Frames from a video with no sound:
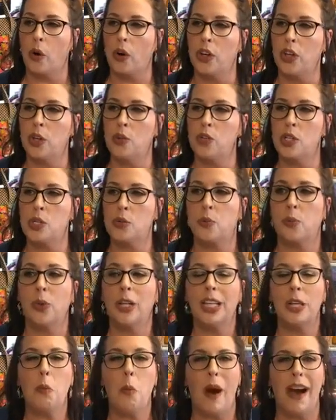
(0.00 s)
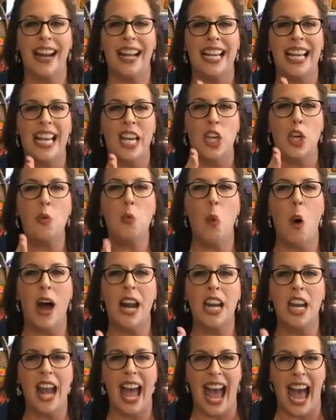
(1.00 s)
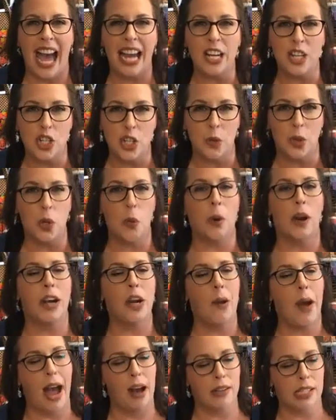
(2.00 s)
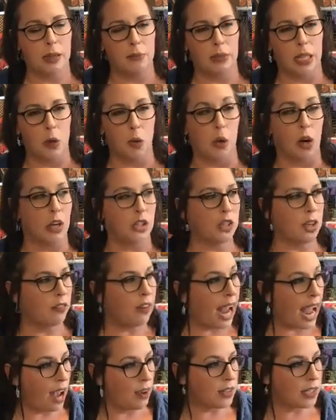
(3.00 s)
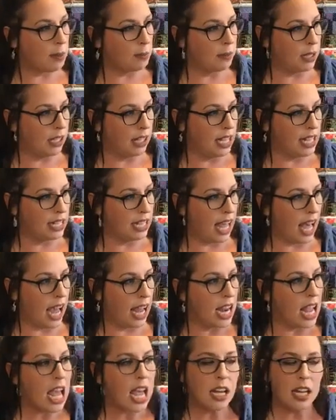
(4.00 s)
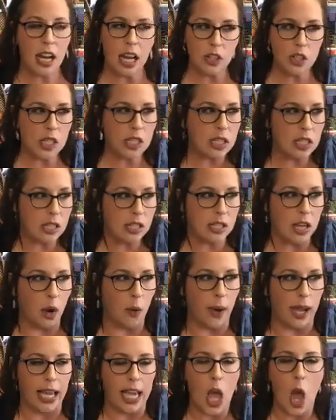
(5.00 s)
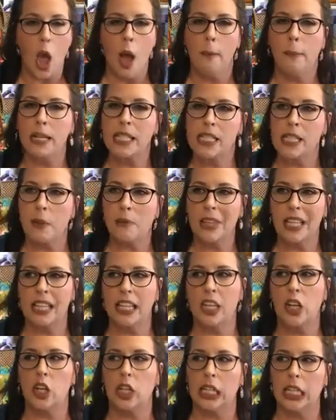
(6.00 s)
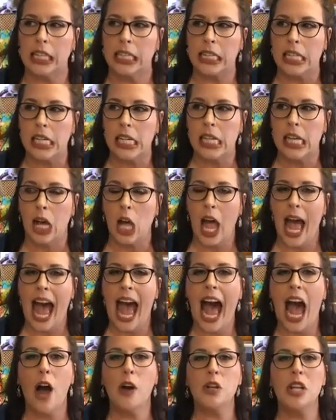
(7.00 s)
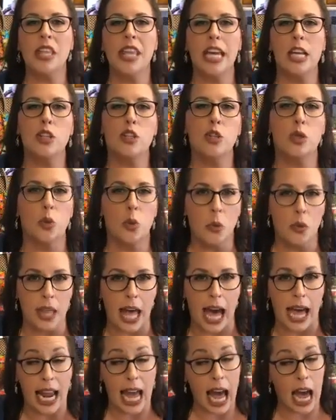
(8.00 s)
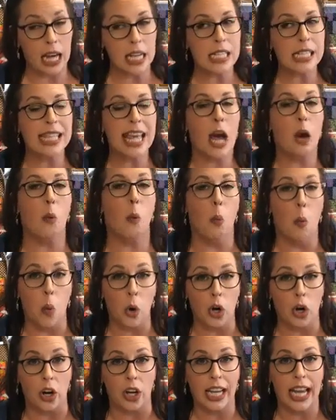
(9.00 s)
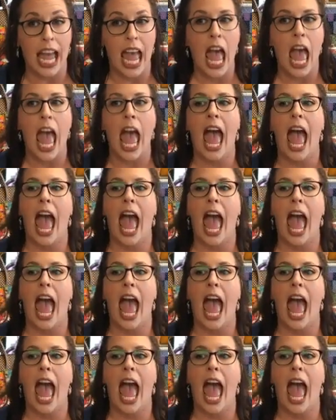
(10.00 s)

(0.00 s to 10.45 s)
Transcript: or you just really want to, you want to know how to do it. You want to know how something works. You ever have something like that? Not just in sewing, mm-hmm. but something that you're like, how do they do that? How does that work?